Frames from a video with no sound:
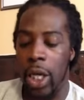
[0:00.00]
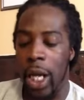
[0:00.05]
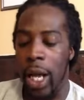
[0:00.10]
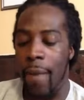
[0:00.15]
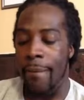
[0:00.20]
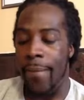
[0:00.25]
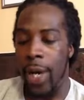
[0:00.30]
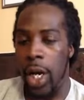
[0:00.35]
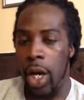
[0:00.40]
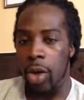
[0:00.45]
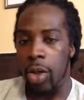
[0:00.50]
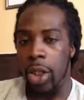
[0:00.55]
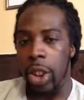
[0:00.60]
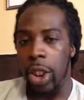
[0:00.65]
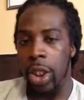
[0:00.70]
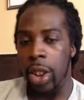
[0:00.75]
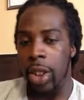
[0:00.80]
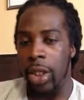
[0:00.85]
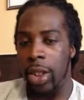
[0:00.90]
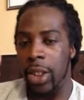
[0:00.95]
about
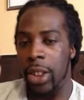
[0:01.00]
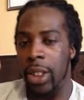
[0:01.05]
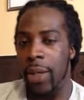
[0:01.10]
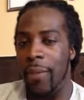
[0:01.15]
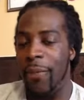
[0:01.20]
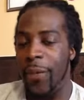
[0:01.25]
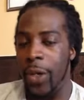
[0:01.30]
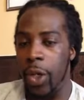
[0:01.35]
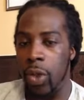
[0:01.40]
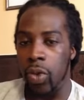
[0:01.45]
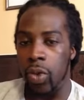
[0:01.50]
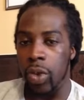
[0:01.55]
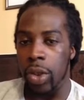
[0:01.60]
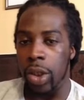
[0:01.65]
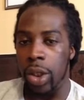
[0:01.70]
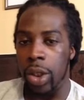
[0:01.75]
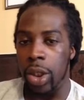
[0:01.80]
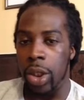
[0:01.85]
some views